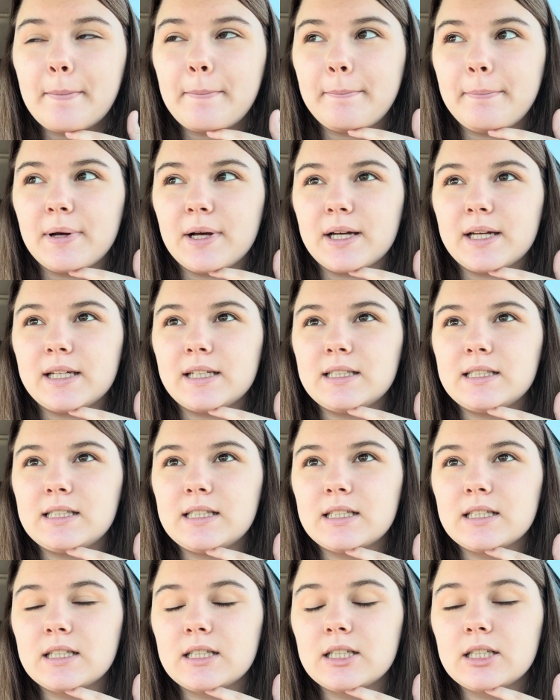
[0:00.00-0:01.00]
but
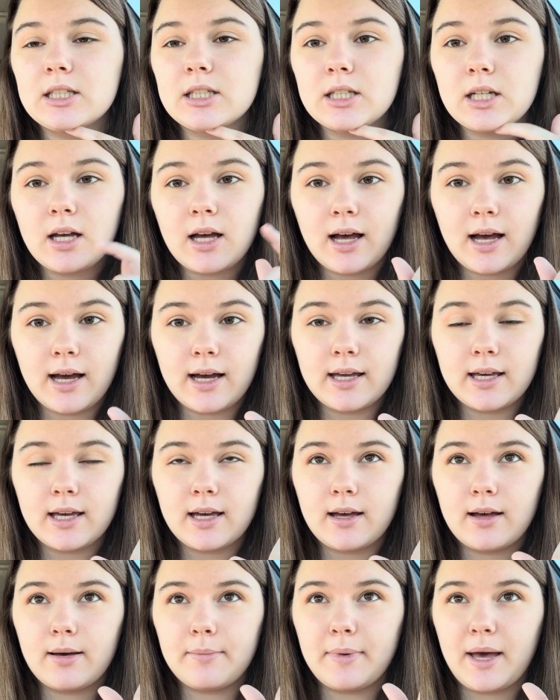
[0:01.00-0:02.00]
I
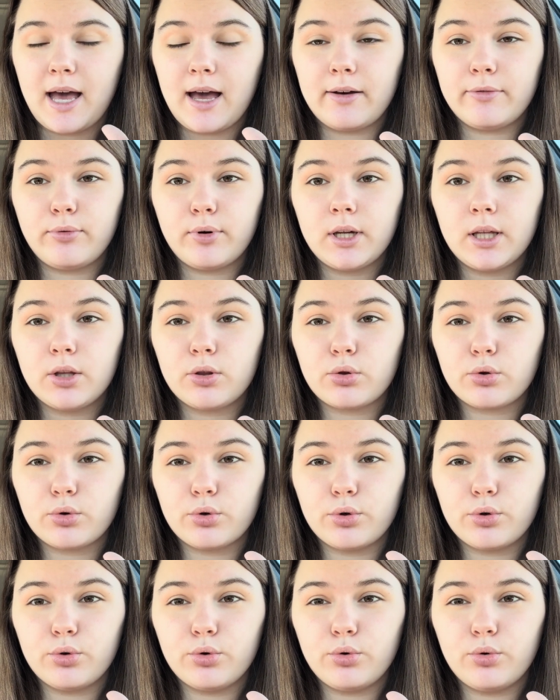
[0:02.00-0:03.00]
am halfway
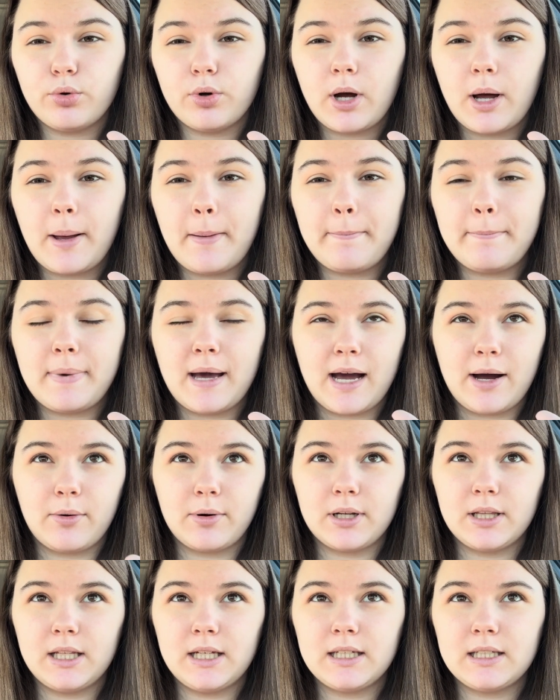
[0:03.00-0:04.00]
through
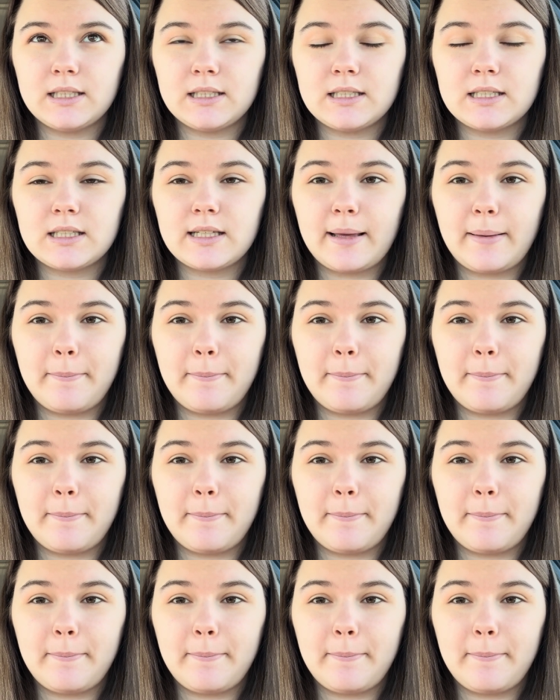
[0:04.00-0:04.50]
Powerless